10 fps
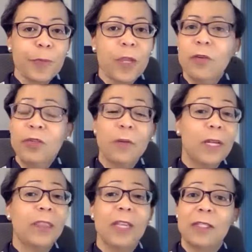There are so
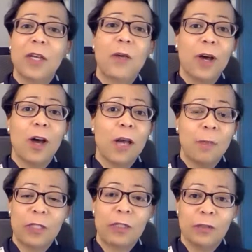many things going on,
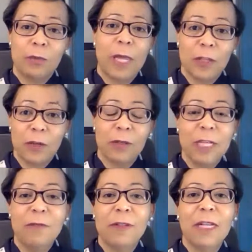but you spent your
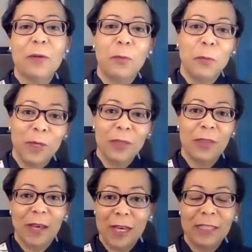evening with
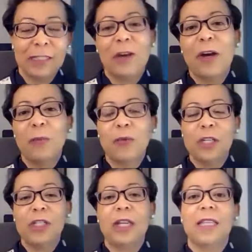us, so I
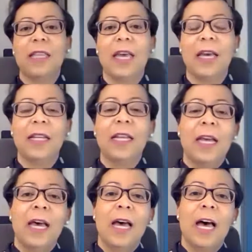appreciate that.
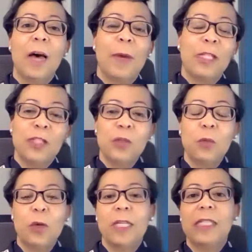I just
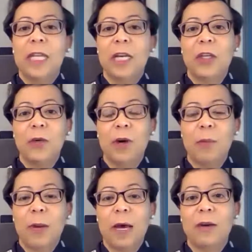want to tell you
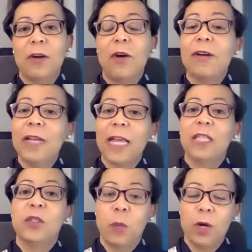about our
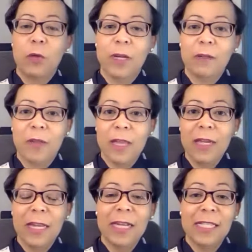next Well-Read
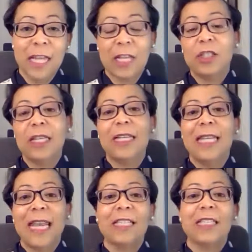event, and it's actually
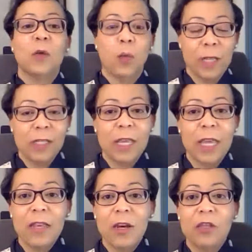next
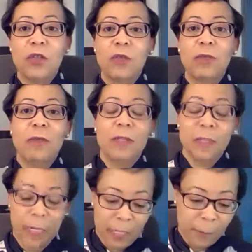Wednesday on June
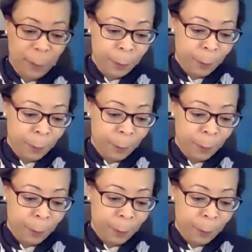2nd.